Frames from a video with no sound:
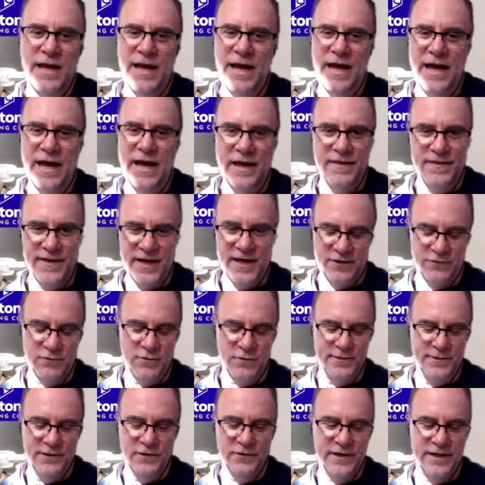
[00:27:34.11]
And that's what
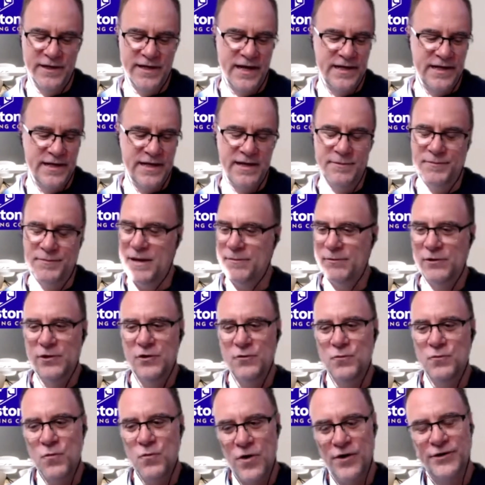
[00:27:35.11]
we're looking at here. People who
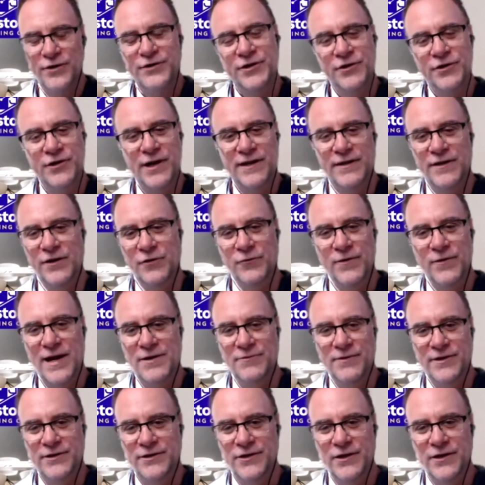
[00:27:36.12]
want to get the great
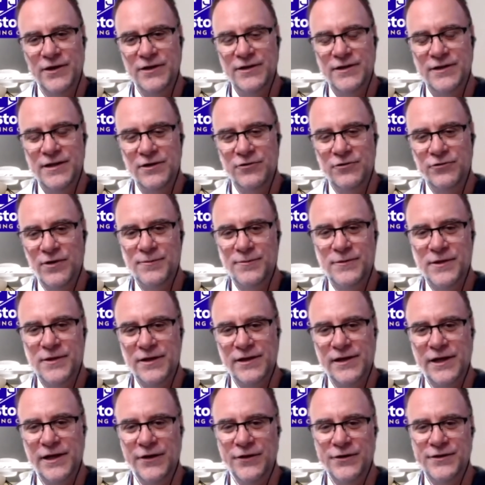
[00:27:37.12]
returns in
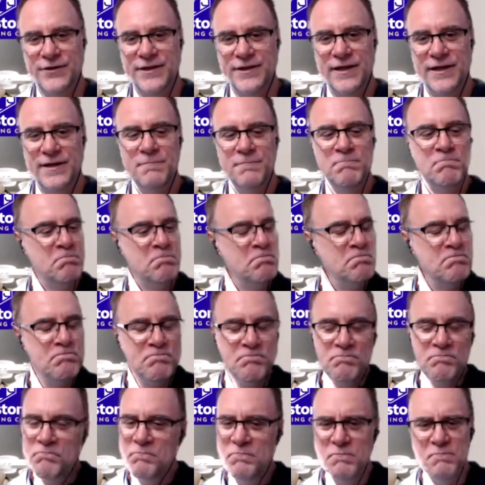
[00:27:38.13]
cryptocurrency
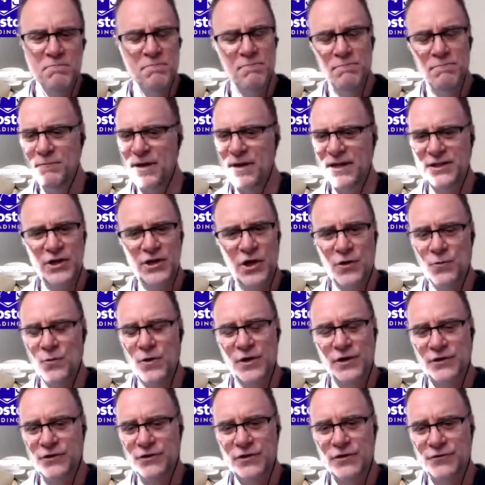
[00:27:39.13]
but don't want
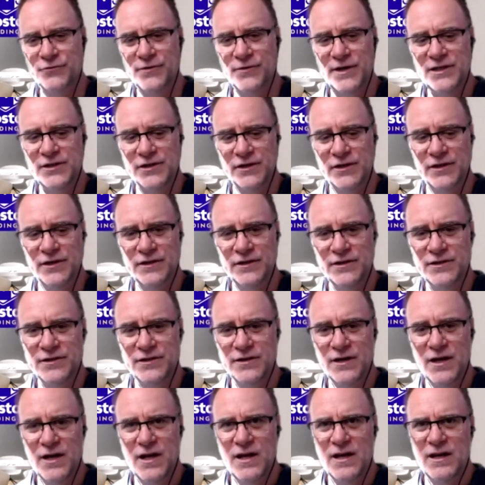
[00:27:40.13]
to do the research.
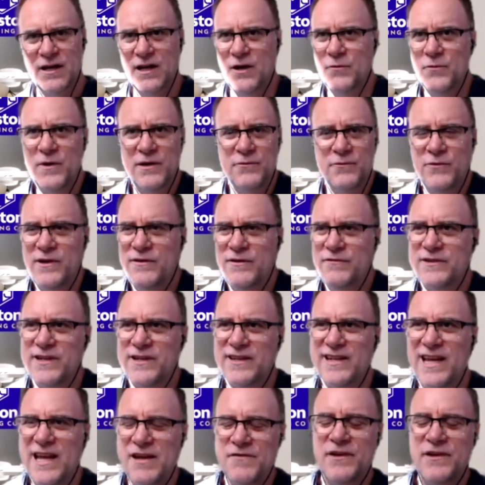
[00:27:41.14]
You know, we, have
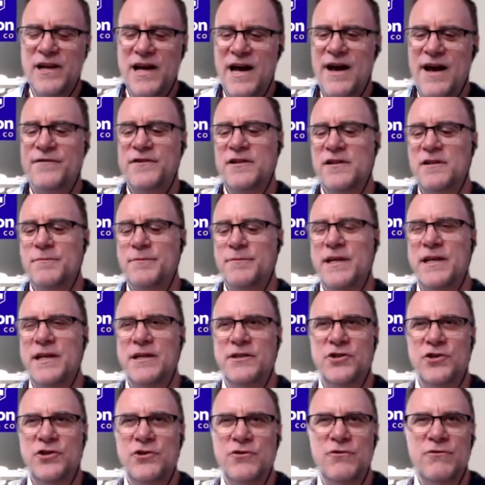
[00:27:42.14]
done, even after the big
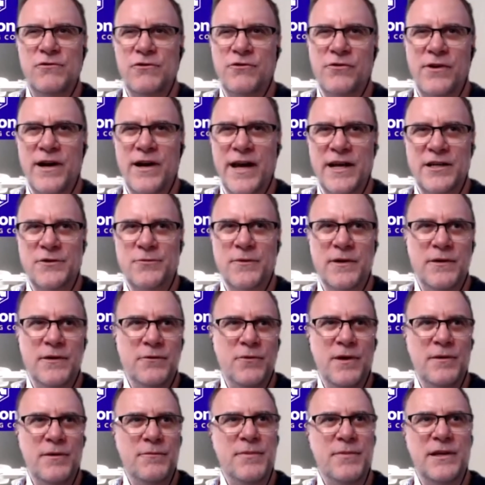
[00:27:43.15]
June crash where,
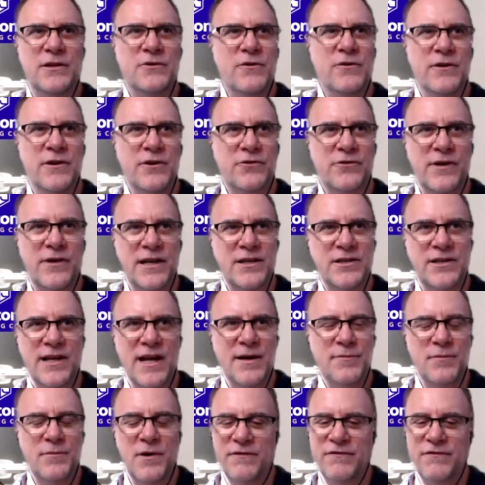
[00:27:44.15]
where Bitcoin crashed
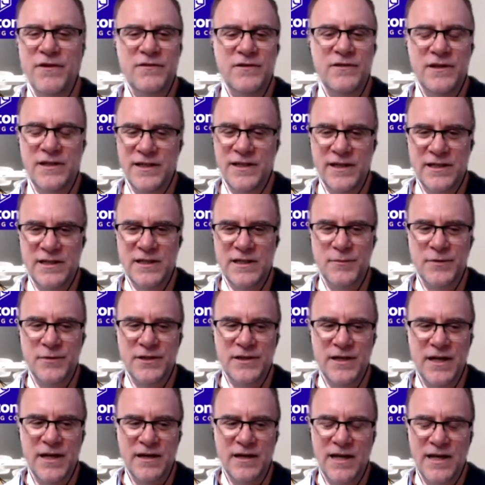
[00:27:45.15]
down by 50,
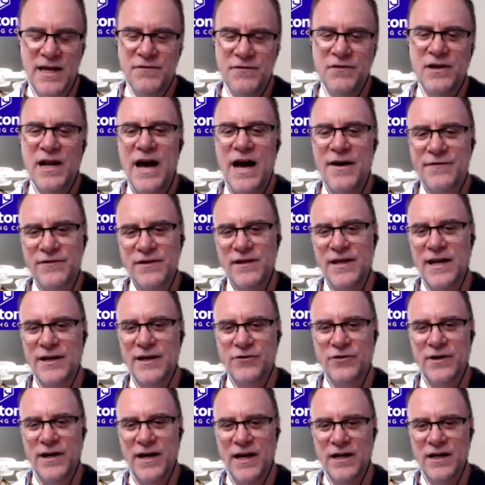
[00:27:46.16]
60%, even after that
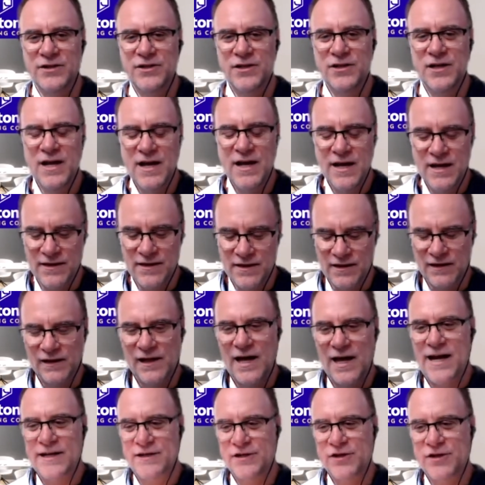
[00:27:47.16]
crash, the
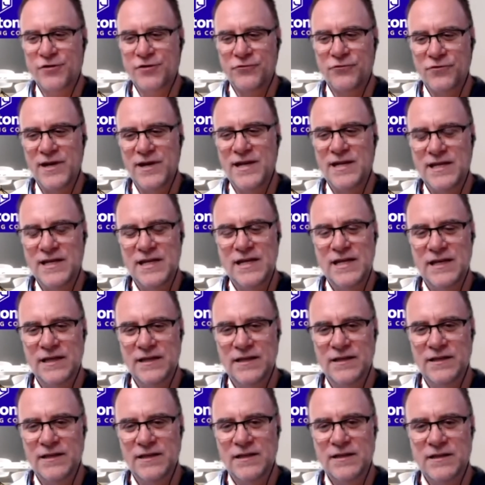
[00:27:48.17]
last three
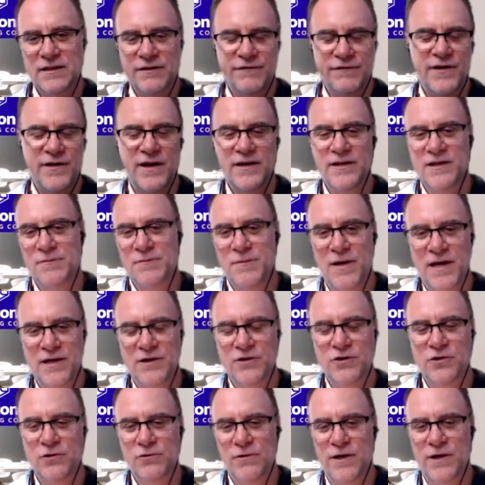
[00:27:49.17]
years, the fund has made
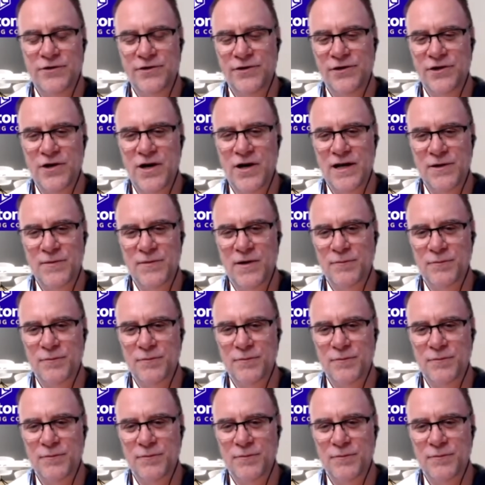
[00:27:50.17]
291%.